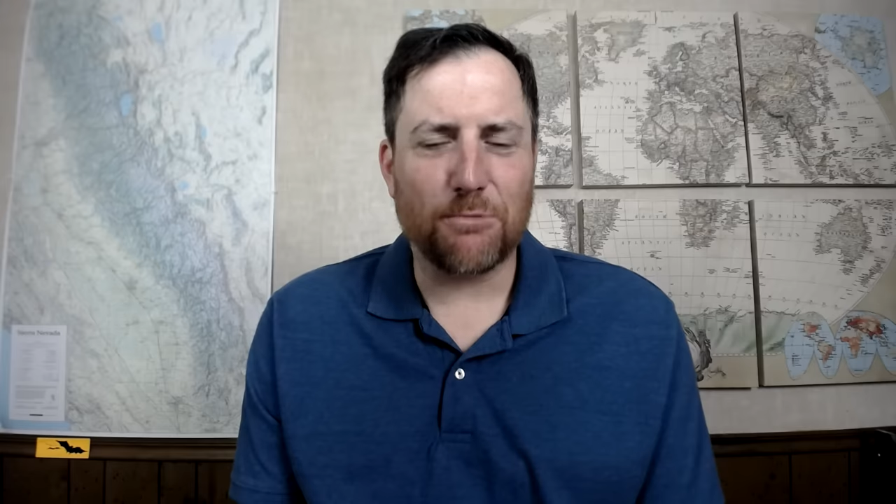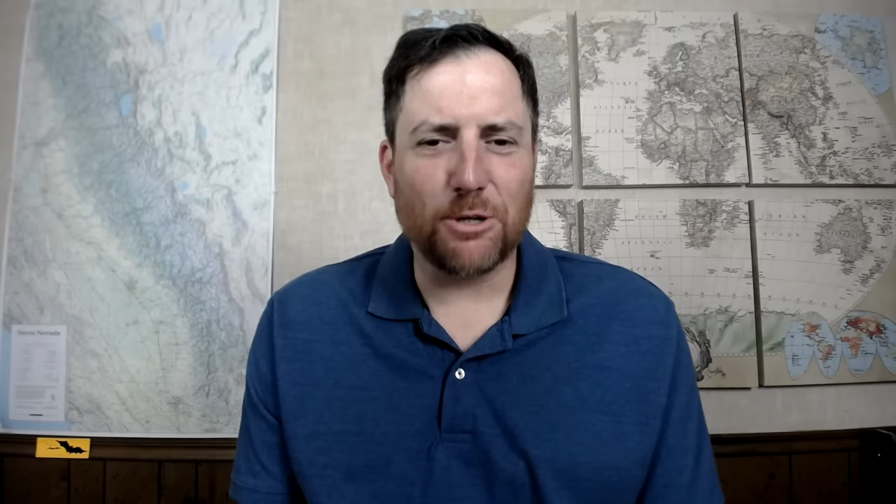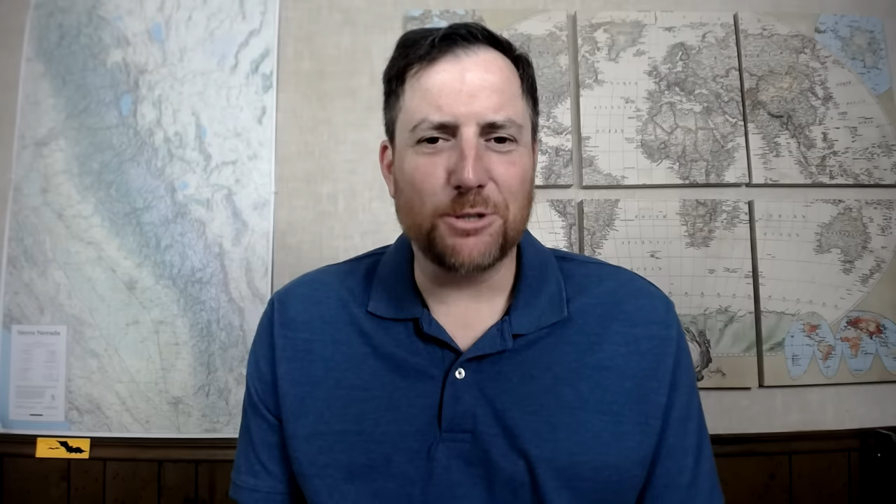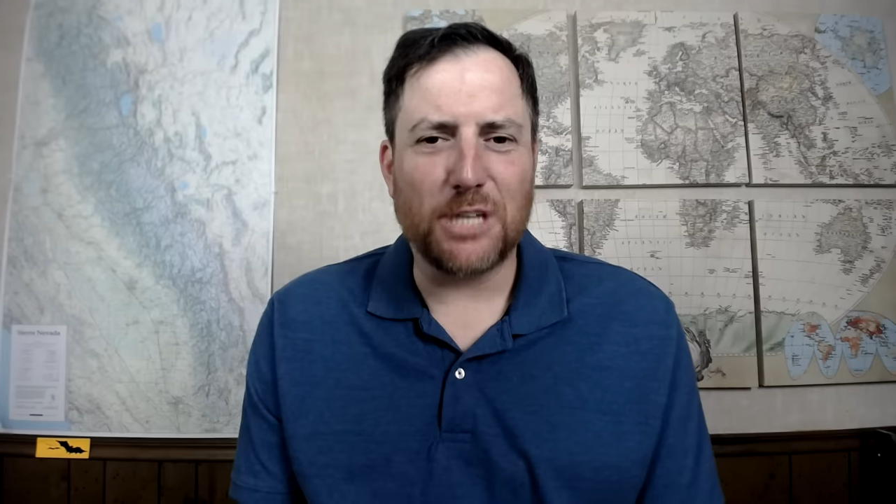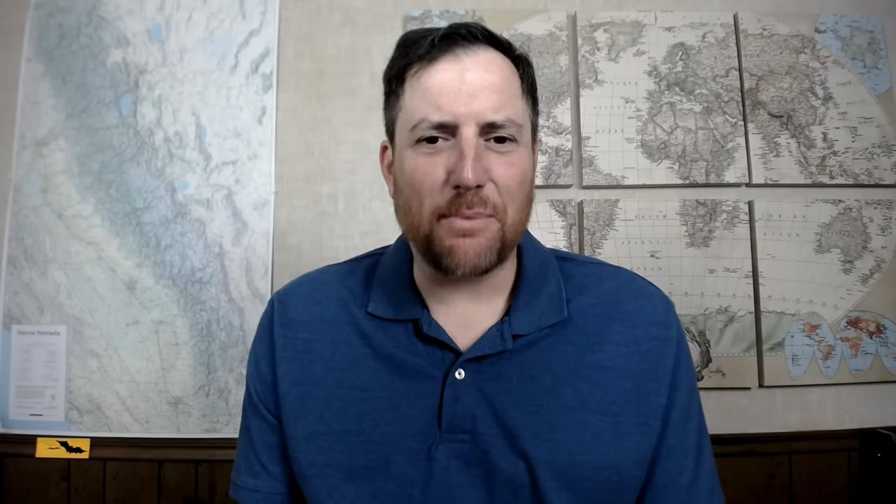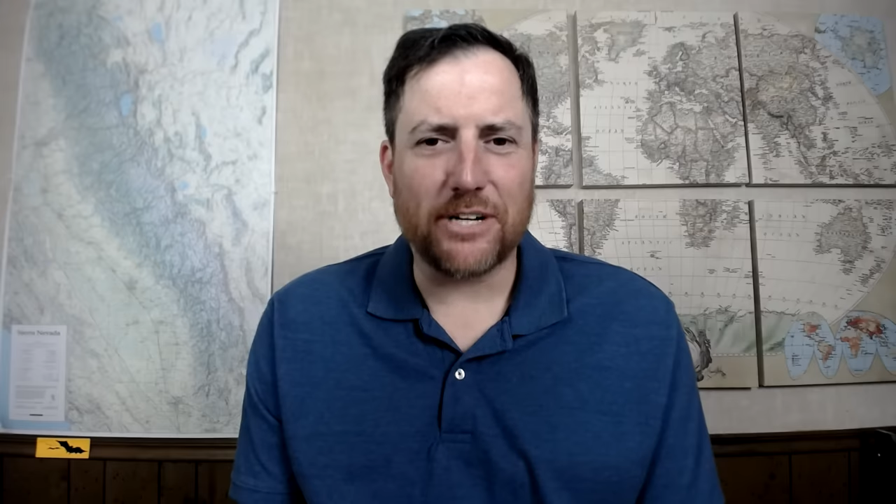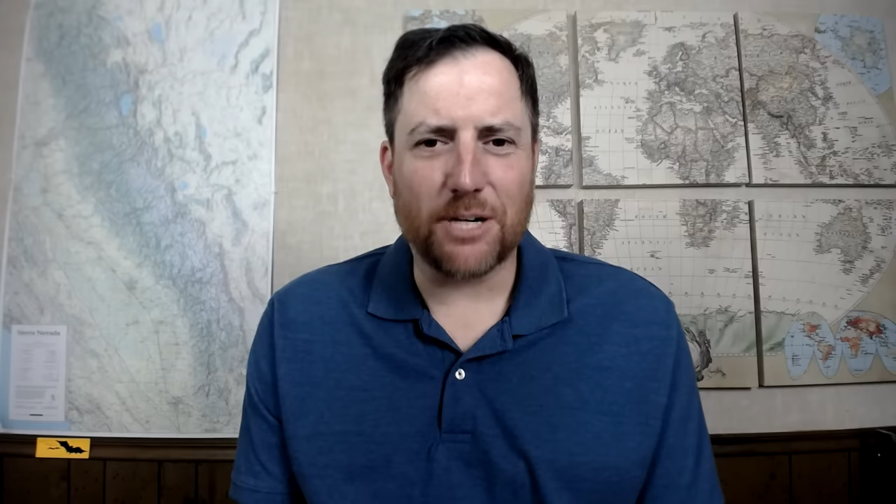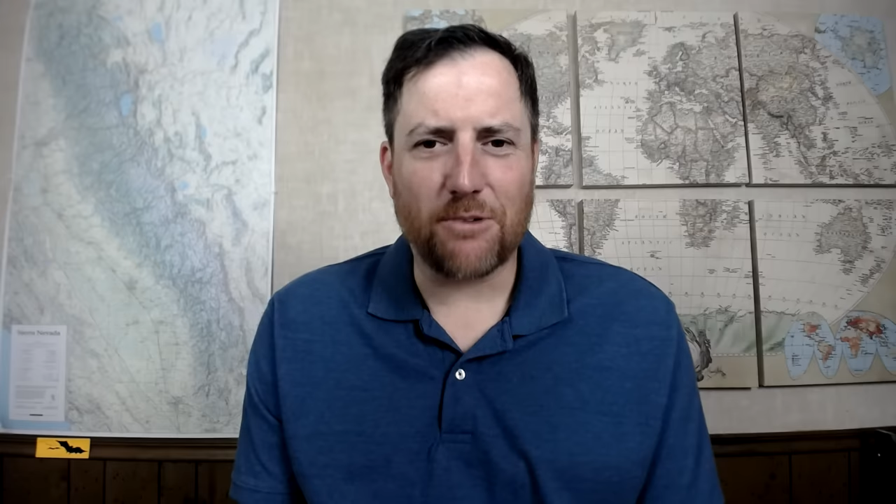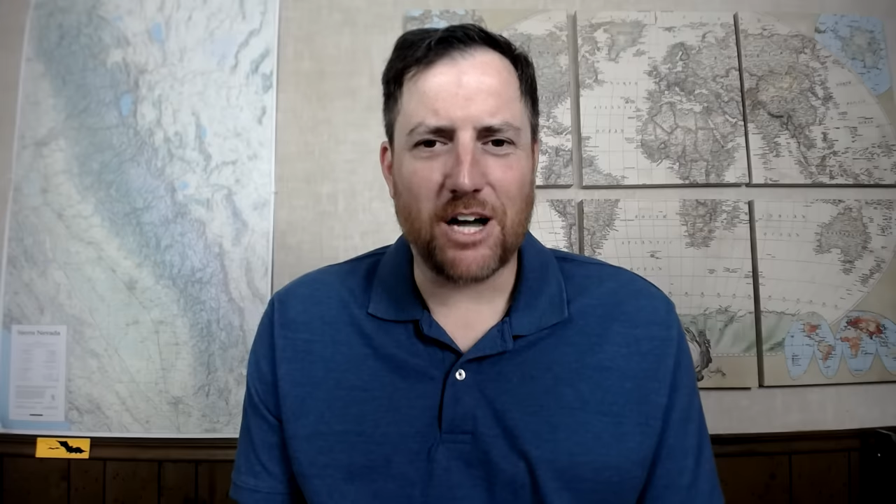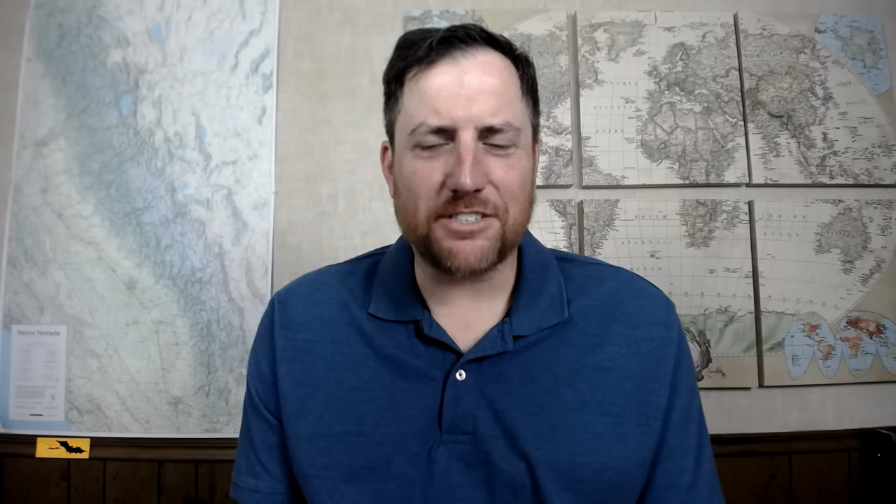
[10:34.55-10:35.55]
about road
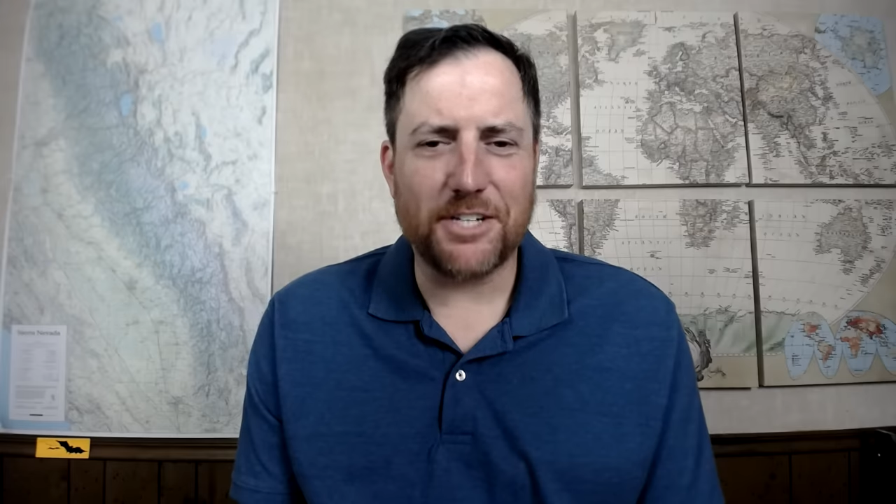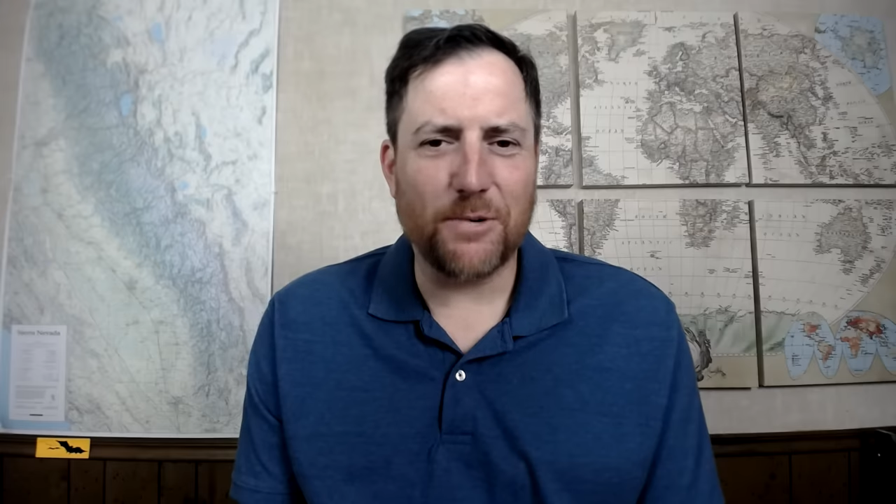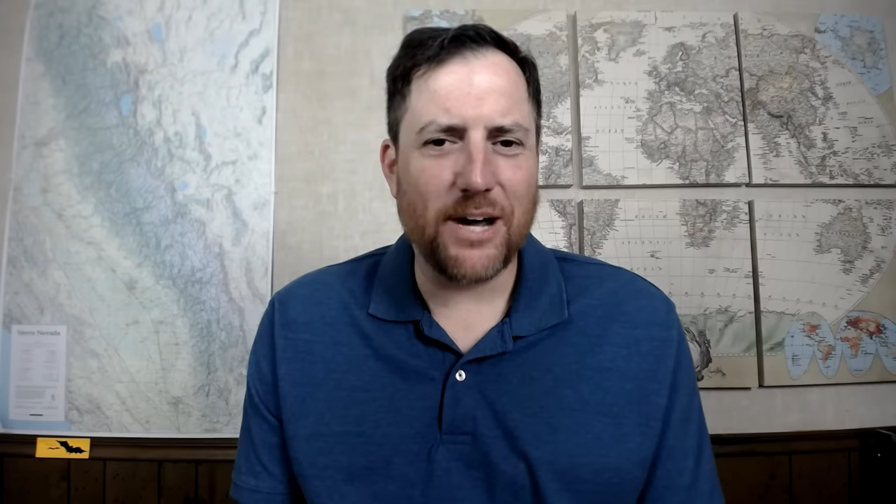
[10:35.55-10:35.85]
tripping across